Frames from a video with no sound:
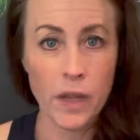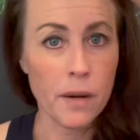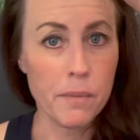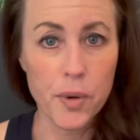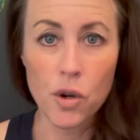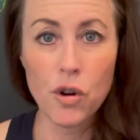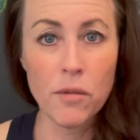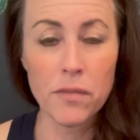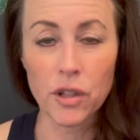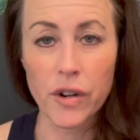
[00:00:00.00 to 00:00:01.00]

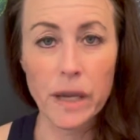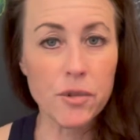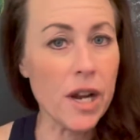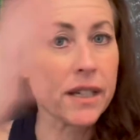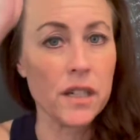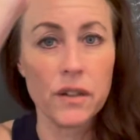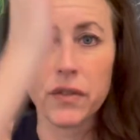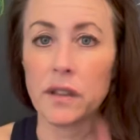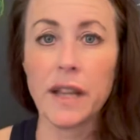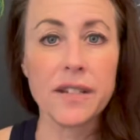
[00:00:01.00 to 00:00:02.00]
boom, learning objective,
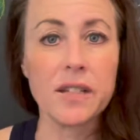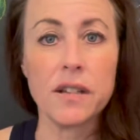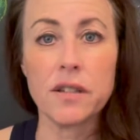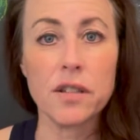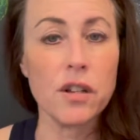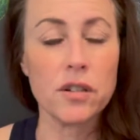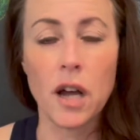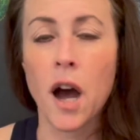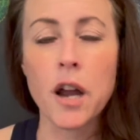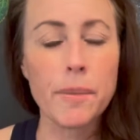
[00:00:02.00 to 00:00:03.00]
lesson is
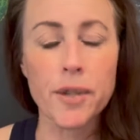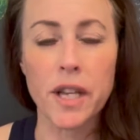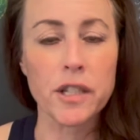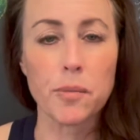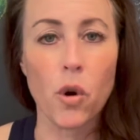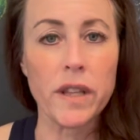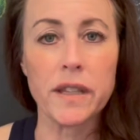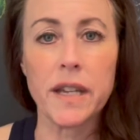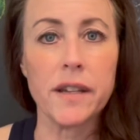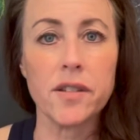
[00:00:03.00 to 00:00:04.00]
100% supporting the
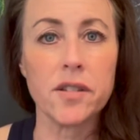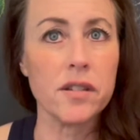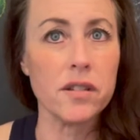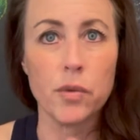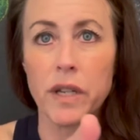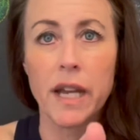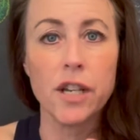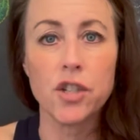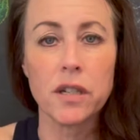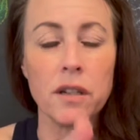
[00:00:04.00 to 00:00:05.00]
kids to
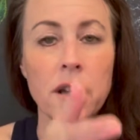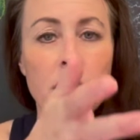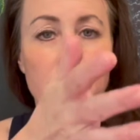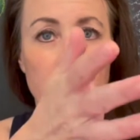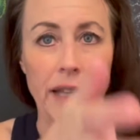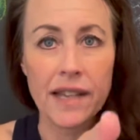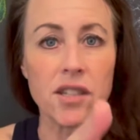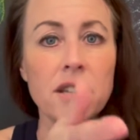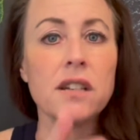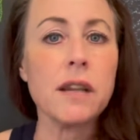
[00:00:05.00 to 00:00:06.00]
engage in the
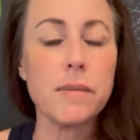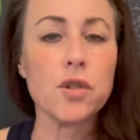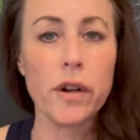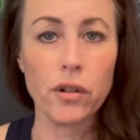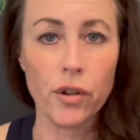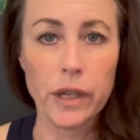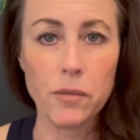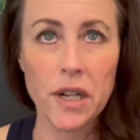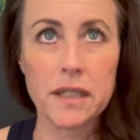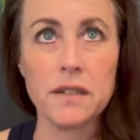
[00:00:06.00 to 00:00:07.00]
lesson and demonstrate your learning
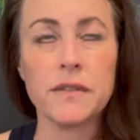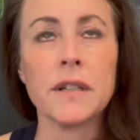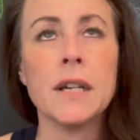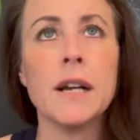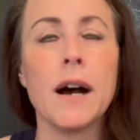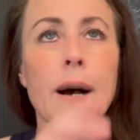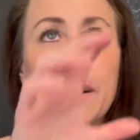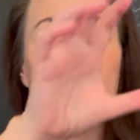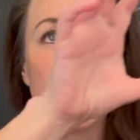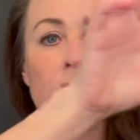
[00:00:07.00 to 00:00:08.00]
objective.
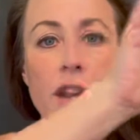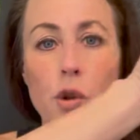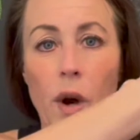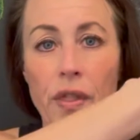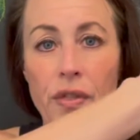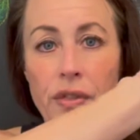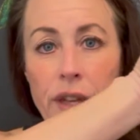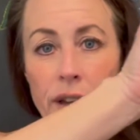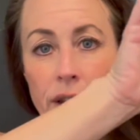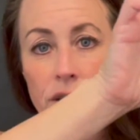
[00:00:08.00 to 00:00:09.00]
And then you want
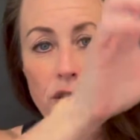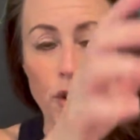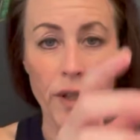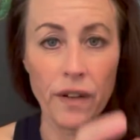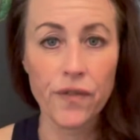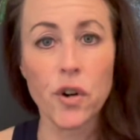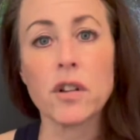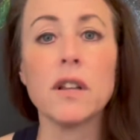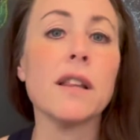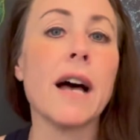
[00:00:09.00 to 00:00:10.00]
the
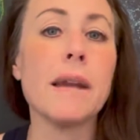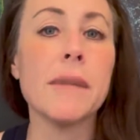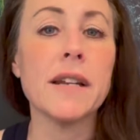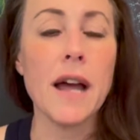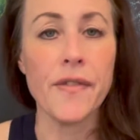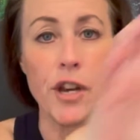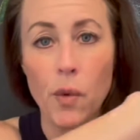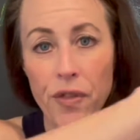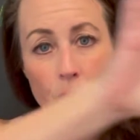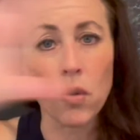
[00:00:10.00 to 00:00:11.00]
vertical alignment, and then you
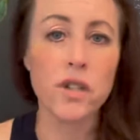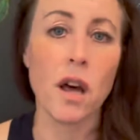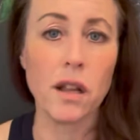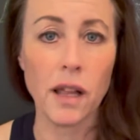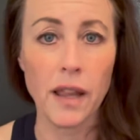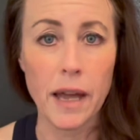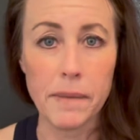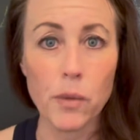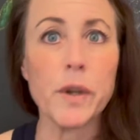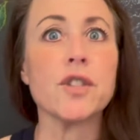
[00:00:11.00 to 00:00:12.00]
want the horizontal
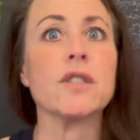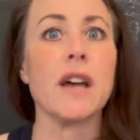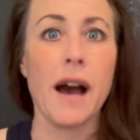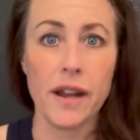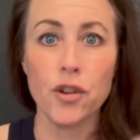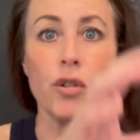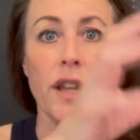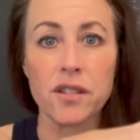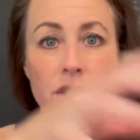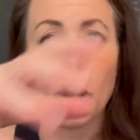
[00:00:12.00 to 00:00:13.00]
alignment, which is that your
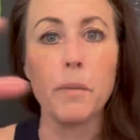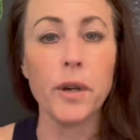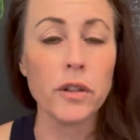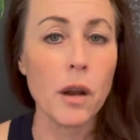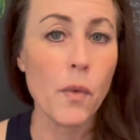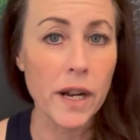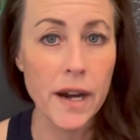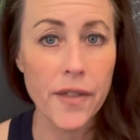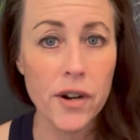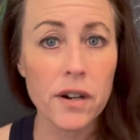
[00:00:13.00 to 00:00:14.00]
lessons all build on one
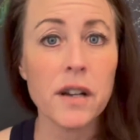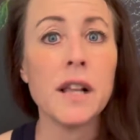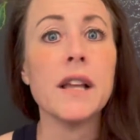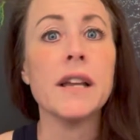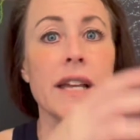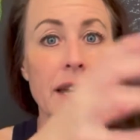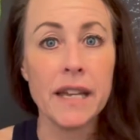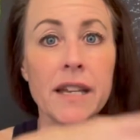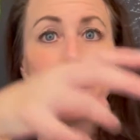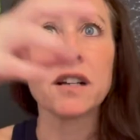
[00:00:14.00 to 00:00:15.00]
another
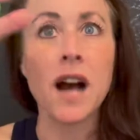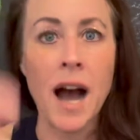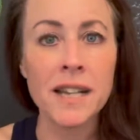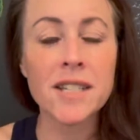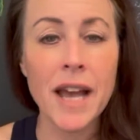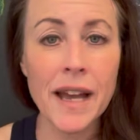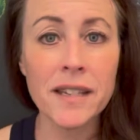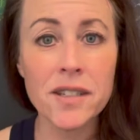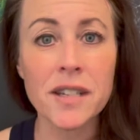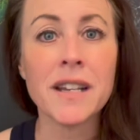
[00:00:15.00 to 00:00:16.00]
in
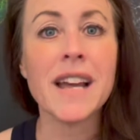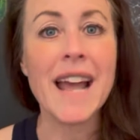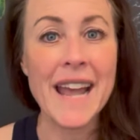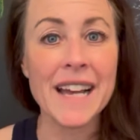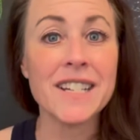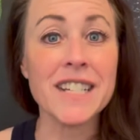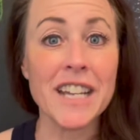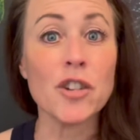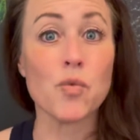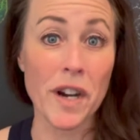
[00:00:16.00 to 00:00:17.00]
content and
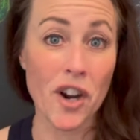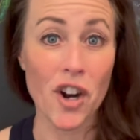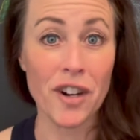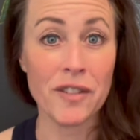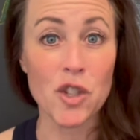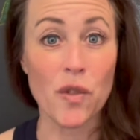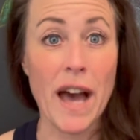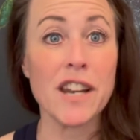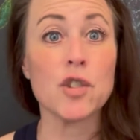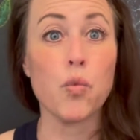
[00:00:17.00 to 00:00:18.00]
in rigor. So
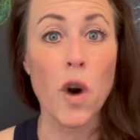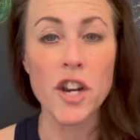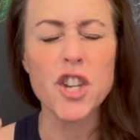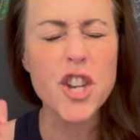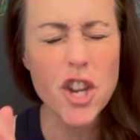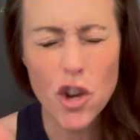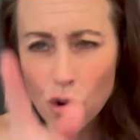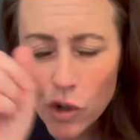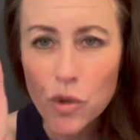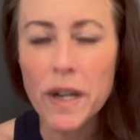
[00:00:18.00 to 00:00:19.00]
that is one
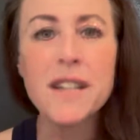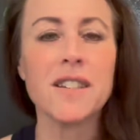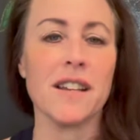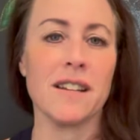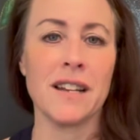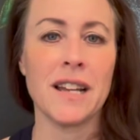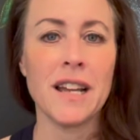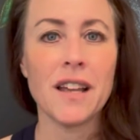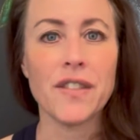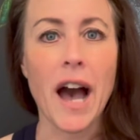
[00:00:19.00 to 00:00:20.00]
huge reason
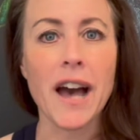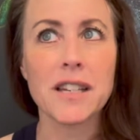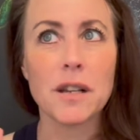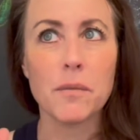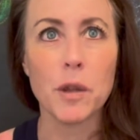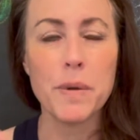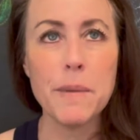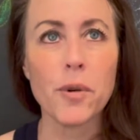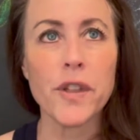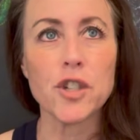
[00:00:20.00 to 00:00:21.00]
that the
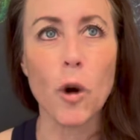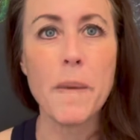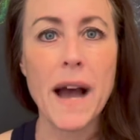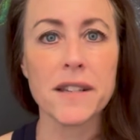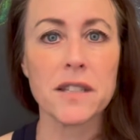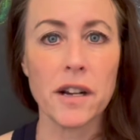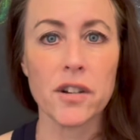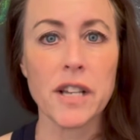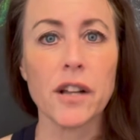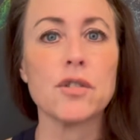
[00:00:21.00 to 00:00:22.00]
people that don't pass their
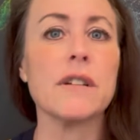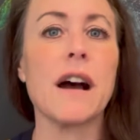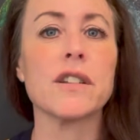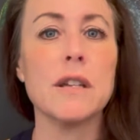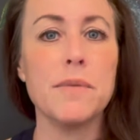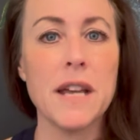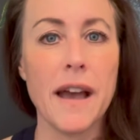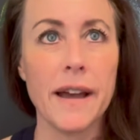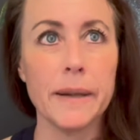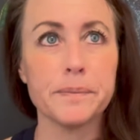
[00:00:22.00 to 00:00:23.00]
Cycle 2
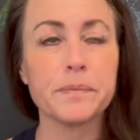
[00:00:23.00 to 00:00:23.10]
CalTPA